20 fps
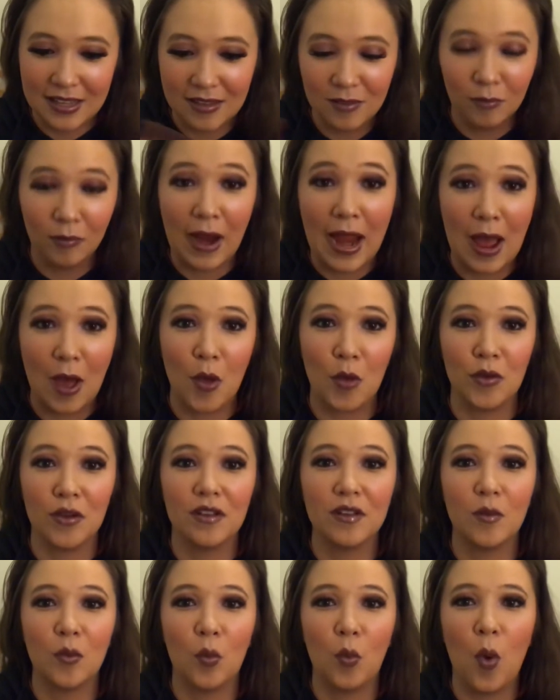
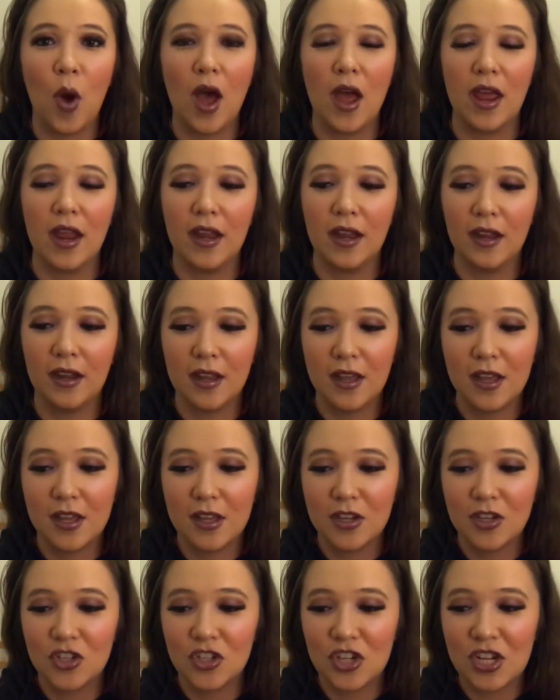round won.
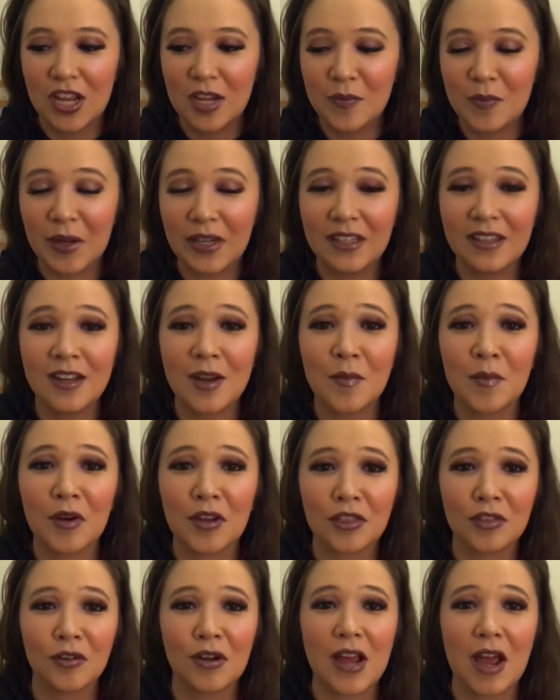She had picked the number
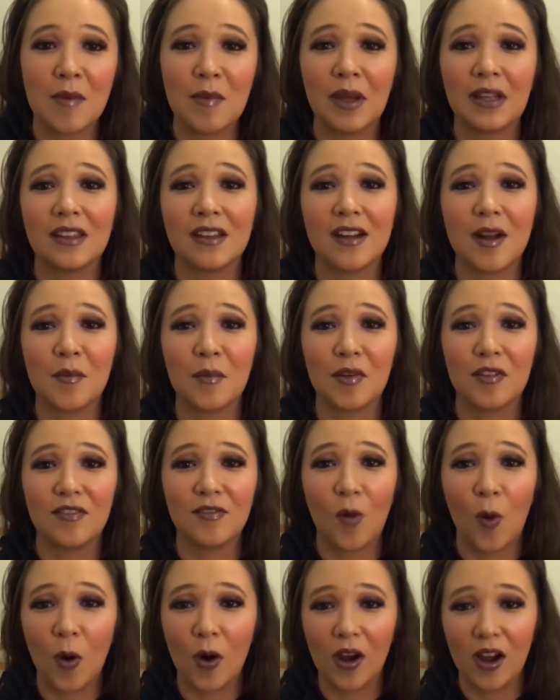3, I picked the number
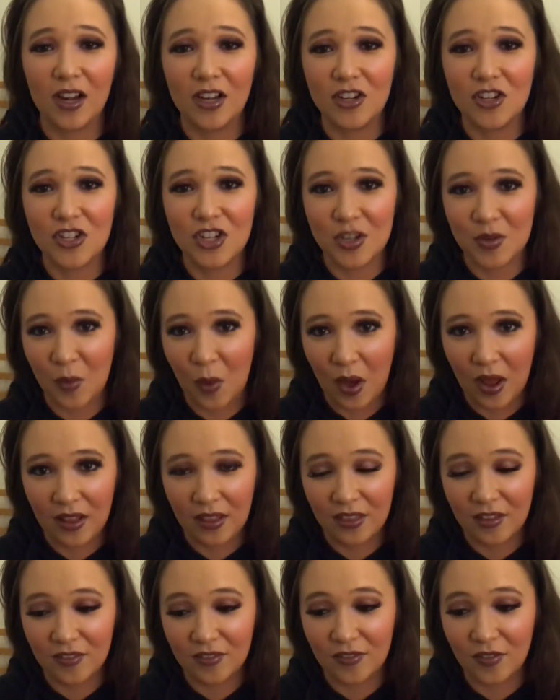4, and she
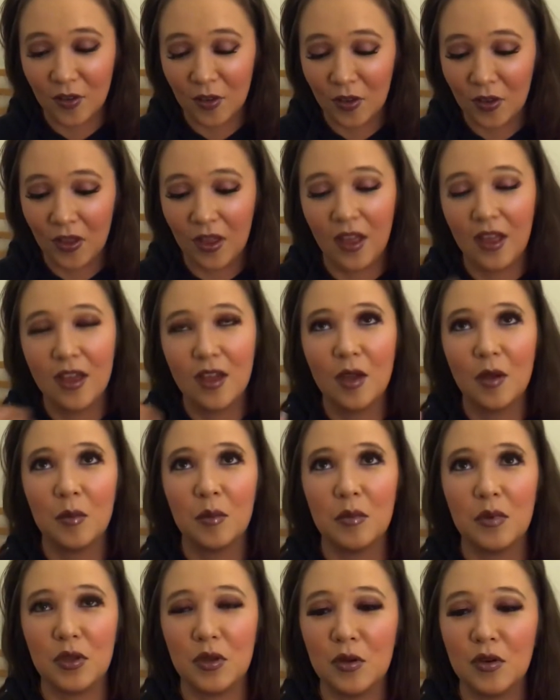won the full
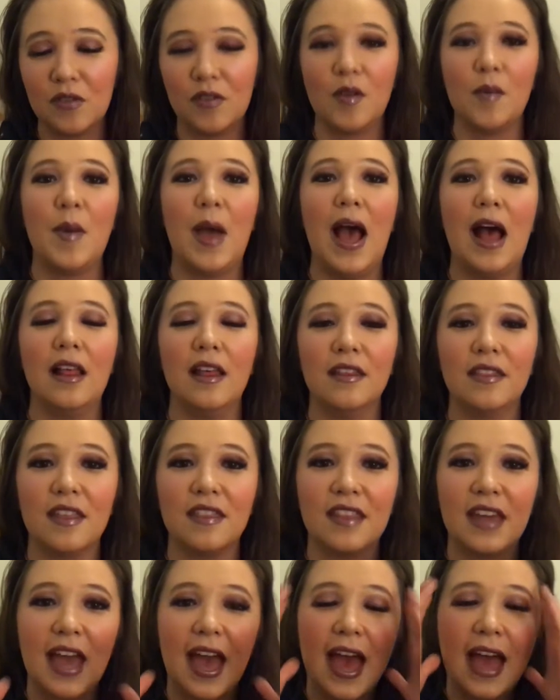beautiful palette
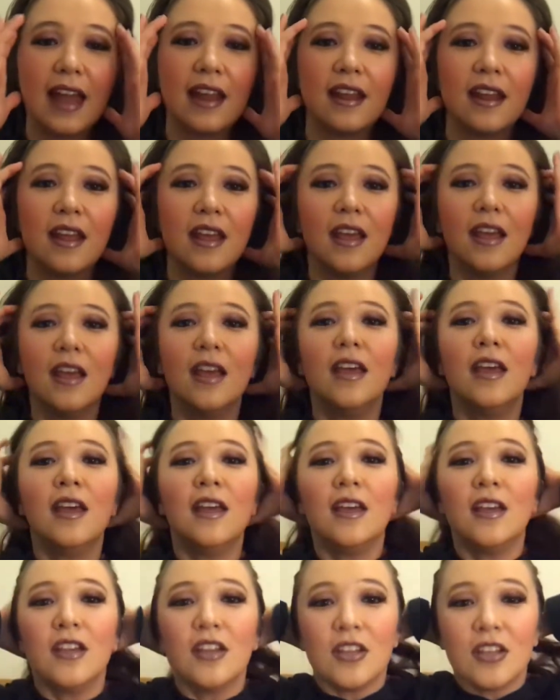that they had.
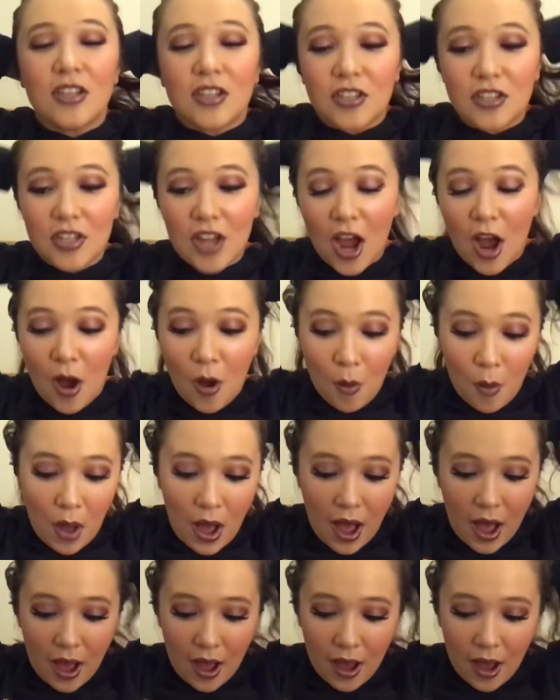So,